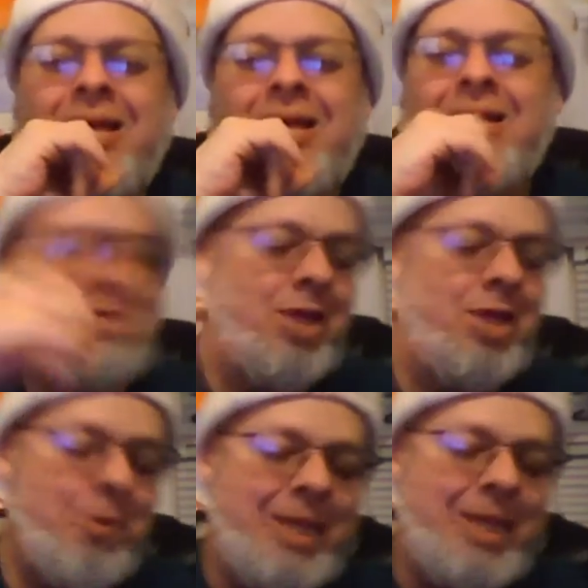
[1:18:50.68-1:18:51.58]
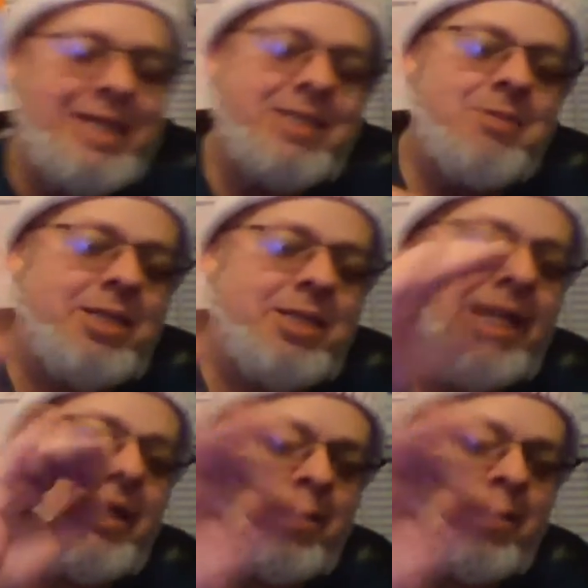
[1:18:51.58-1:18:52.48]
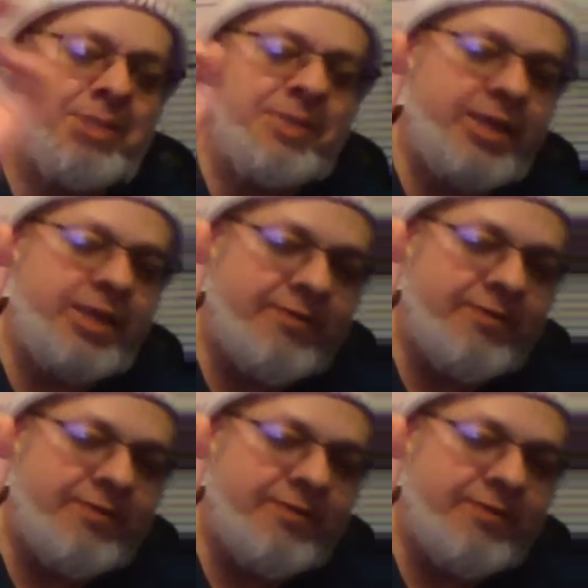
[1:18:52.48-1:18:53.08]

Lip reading: It's the only way I can get them to take a Christmas gift.